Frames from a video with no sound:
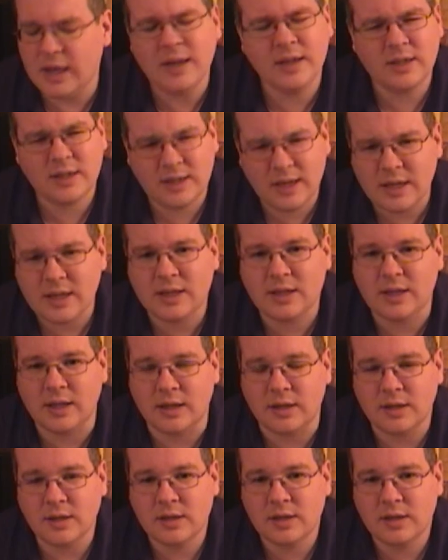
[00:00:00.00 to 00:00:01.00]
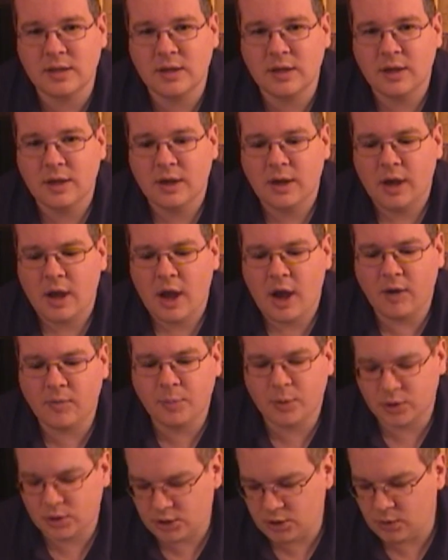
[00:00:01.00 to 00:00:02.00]
insistence
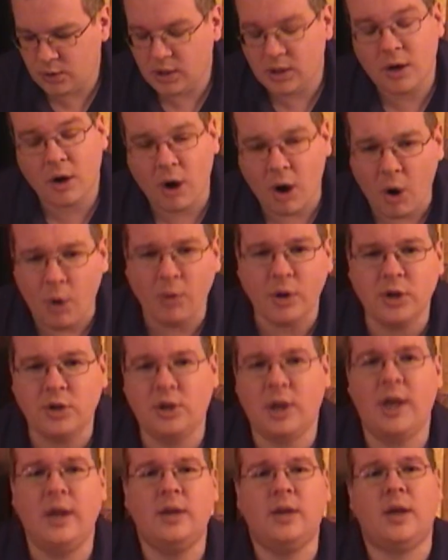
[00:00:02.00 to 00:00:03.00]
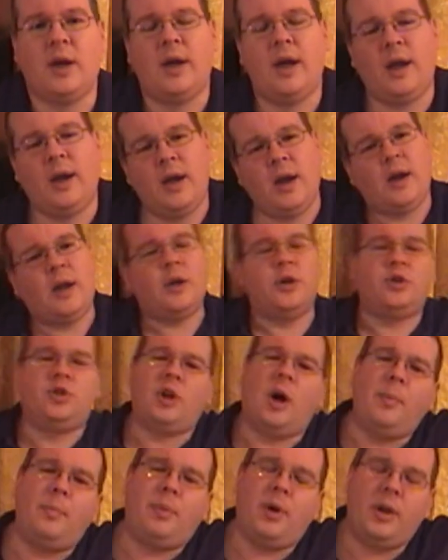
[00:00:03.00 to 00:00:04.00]
of pursuing their own agenda and getting a
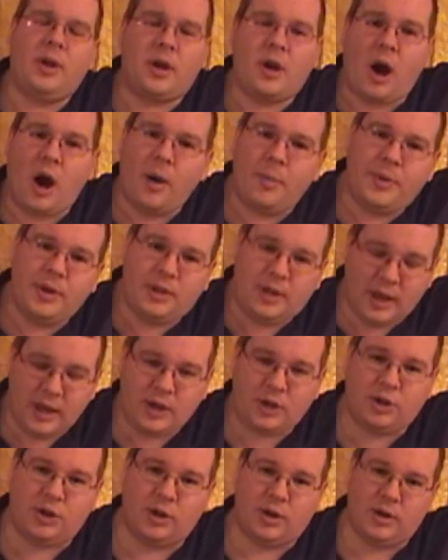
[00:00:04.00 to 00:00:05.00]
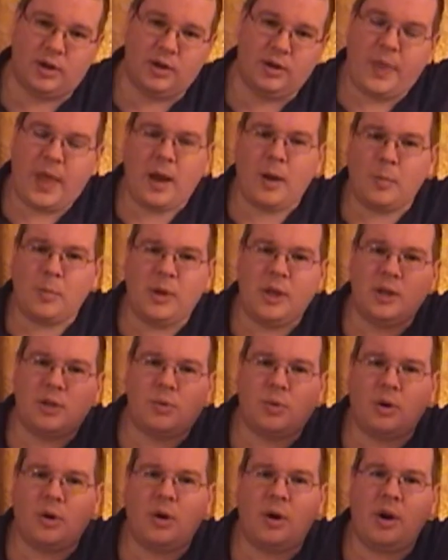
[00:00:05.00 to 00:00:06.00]
jump on the competition, that
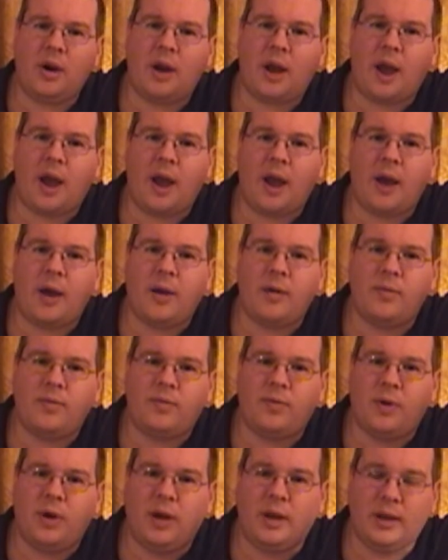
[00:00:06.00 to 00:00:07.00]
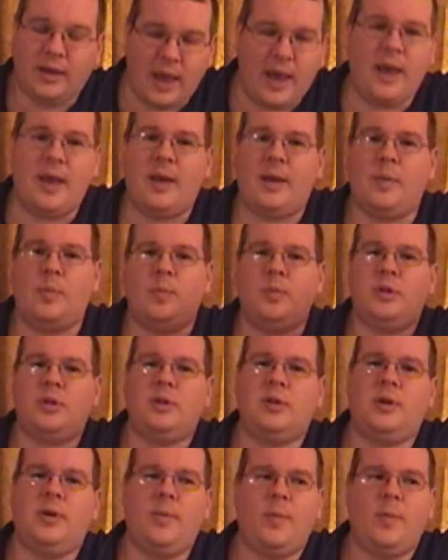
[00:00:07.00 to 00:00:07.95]
means we're going to have games,